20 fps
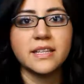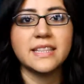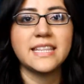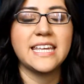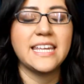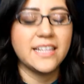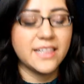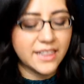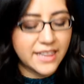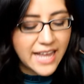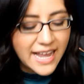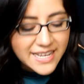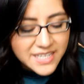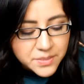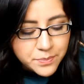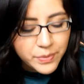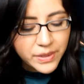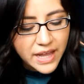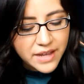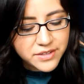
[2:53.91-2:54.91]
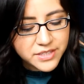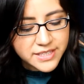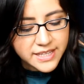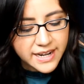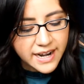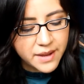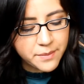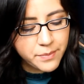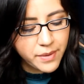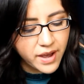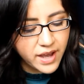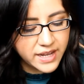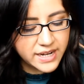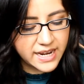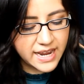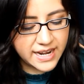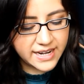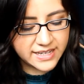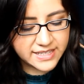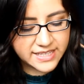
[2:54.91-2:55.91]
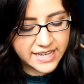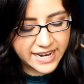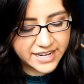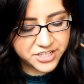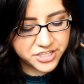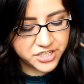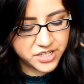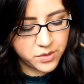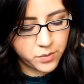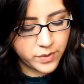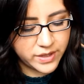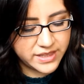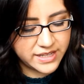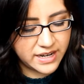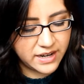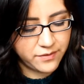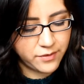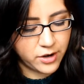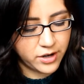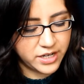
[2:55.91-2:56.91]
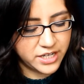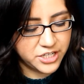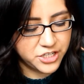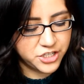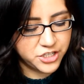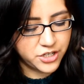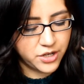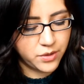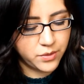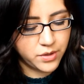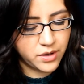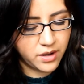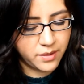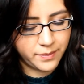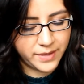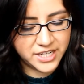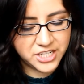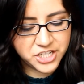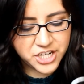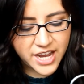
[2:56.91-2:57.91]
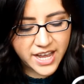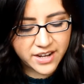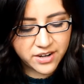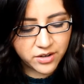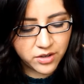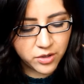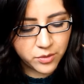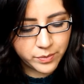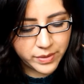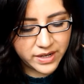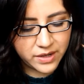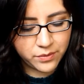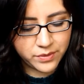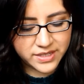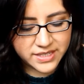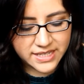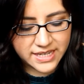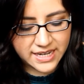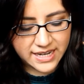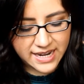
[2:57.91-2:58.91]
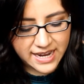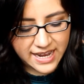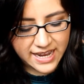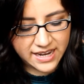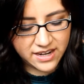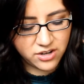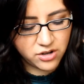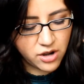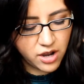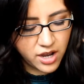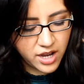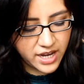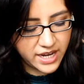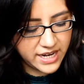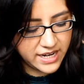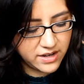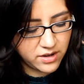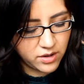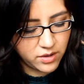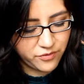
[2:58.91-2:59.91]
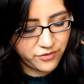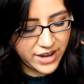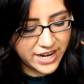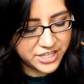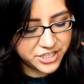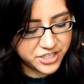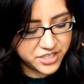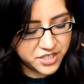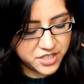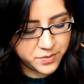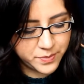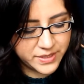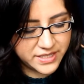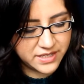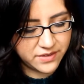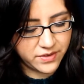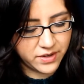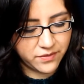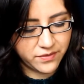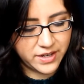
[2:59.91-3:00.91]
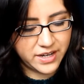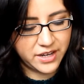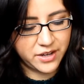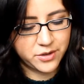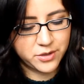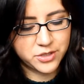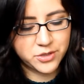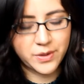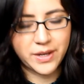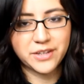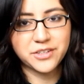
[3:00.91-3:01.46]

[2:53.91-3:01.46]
The last blouse that I bought, and it's actually one that I've already shown on my channel, but it was in a non-fashion specific video, so